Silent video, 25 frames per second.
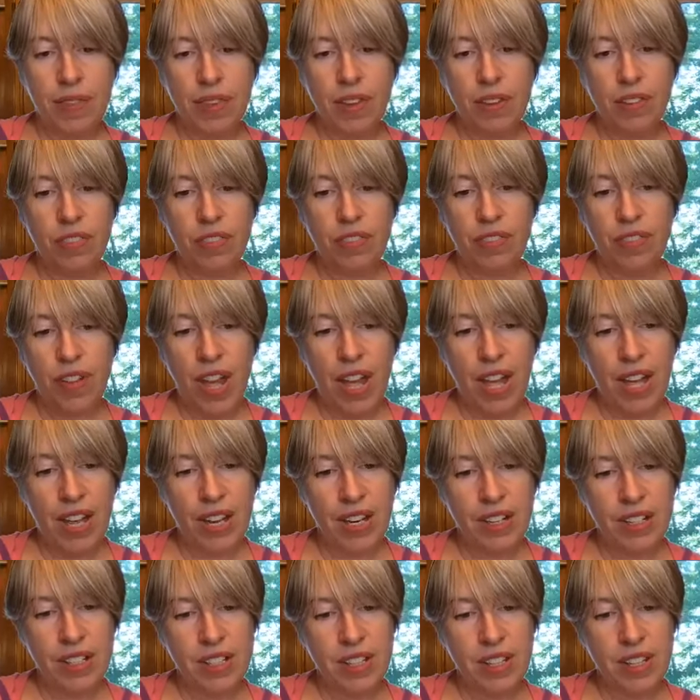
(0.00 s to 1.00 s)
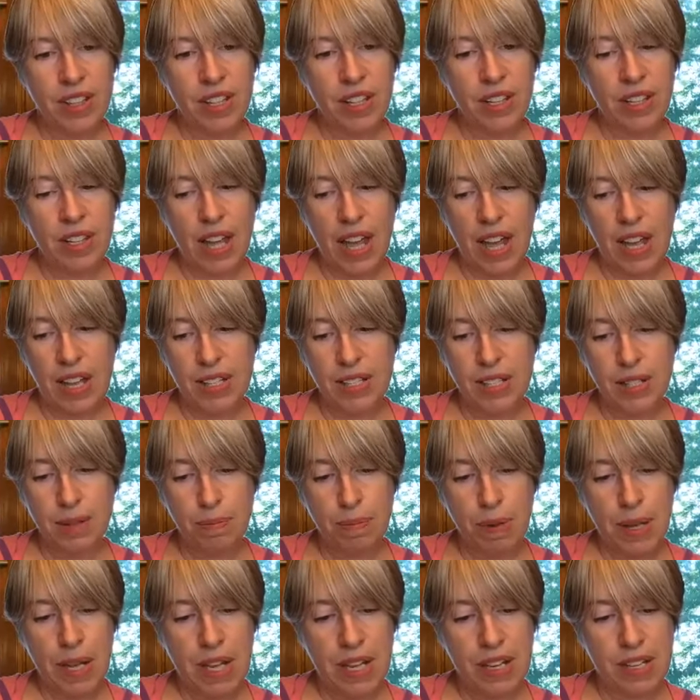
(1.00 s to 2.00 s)
find the last
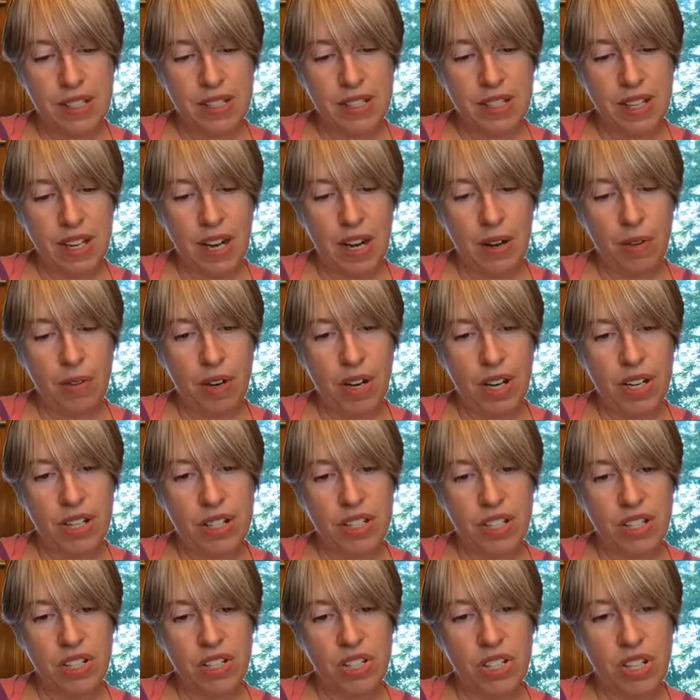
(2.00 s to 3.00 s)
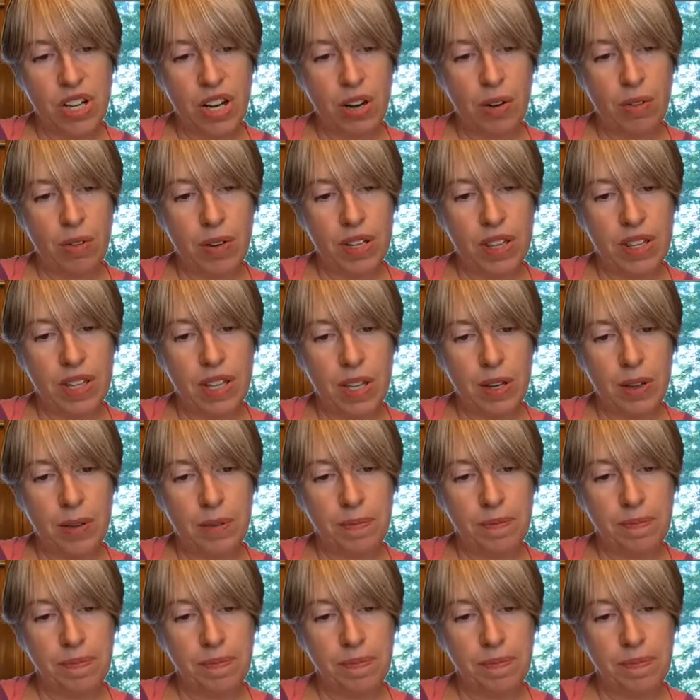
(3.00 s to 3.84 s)
piece that I wanted to share with you.